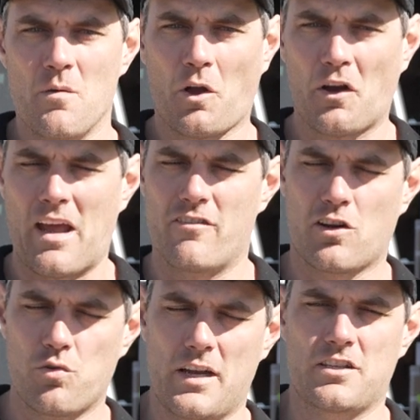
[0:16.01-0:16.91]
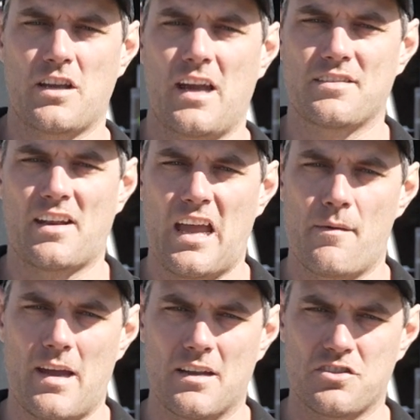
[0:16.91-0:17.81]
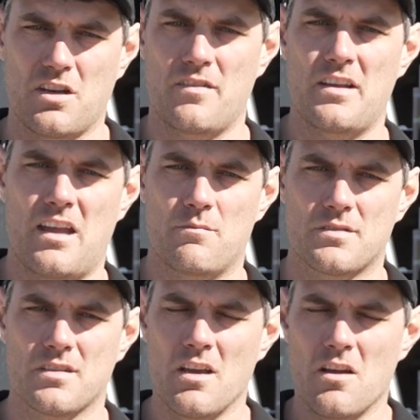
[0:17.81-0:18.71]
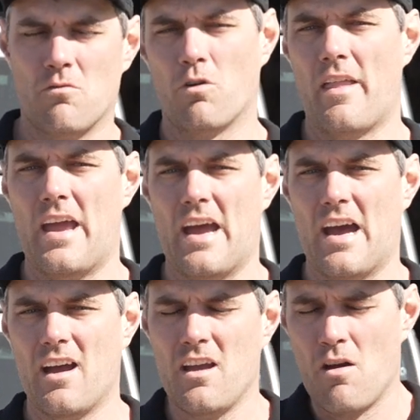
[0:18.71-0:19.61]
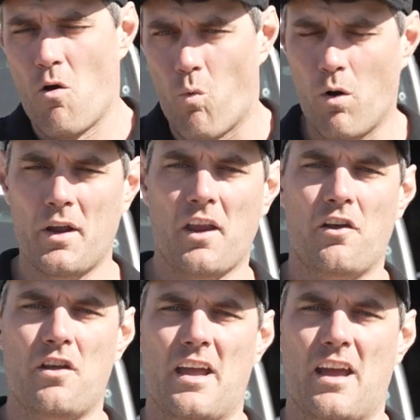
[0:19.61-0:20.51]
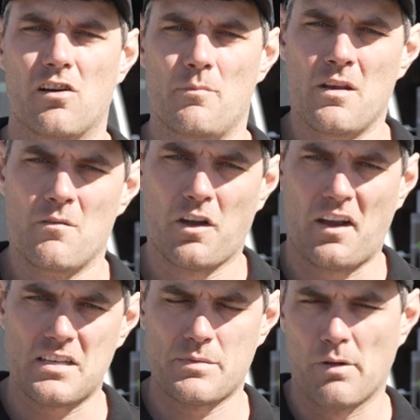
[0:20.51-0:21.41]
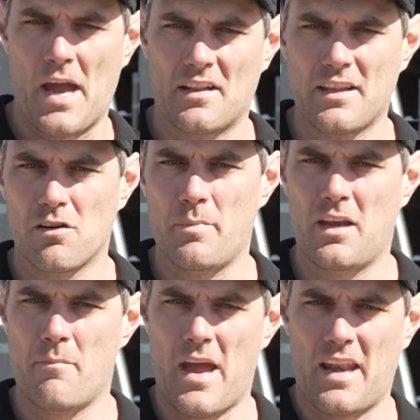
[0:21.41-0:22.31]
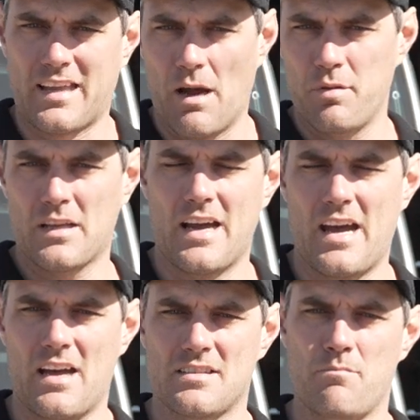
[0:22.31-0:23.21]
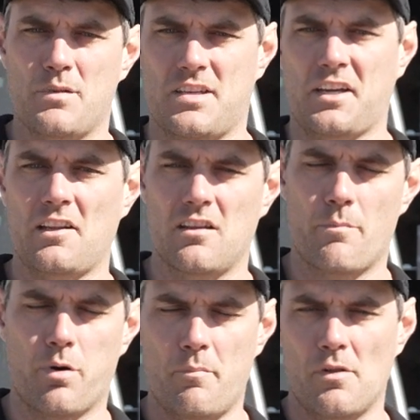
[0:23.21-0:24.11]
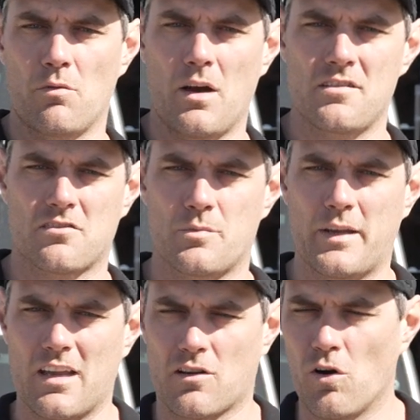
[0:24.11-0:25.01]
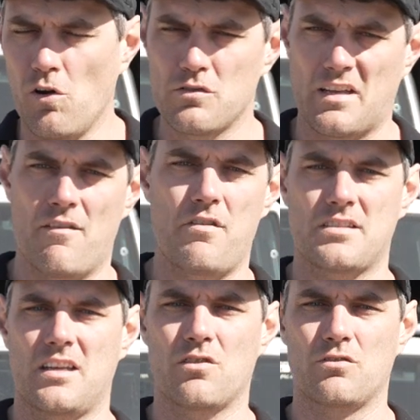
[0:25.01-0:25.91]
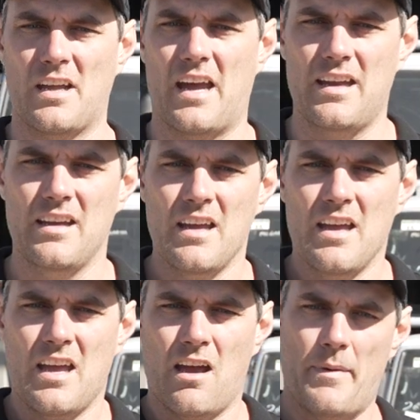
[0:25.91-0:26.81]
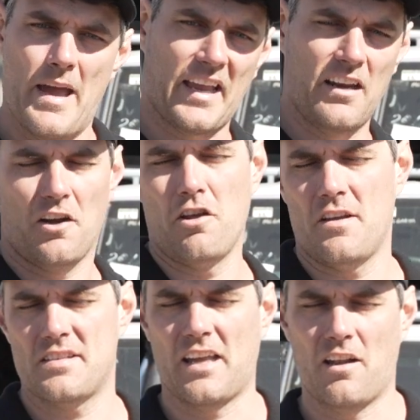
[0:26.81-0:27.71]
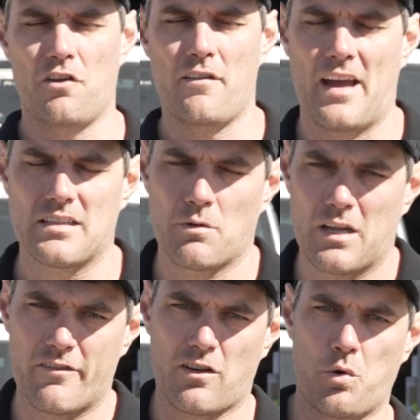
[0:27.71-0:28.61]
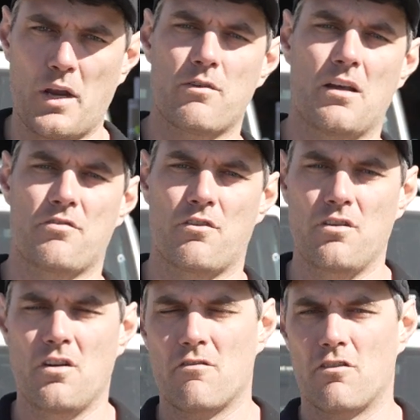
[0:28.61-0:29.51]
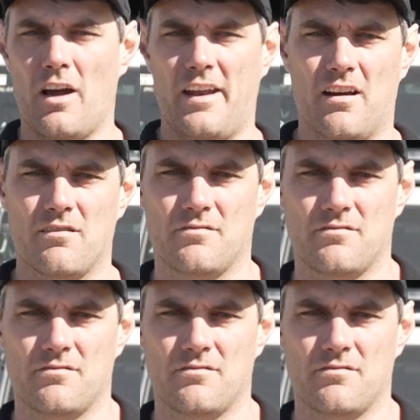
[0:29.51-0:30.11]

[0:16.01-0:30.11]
We're going to have a quick chat today about GVMs, what they are, what we can do to help. We're going to explain a little bit about a couple of cars in particular, the popular ones, because we get calls every single day about can I do this, can I do that? So we're going to have a quick run through right now.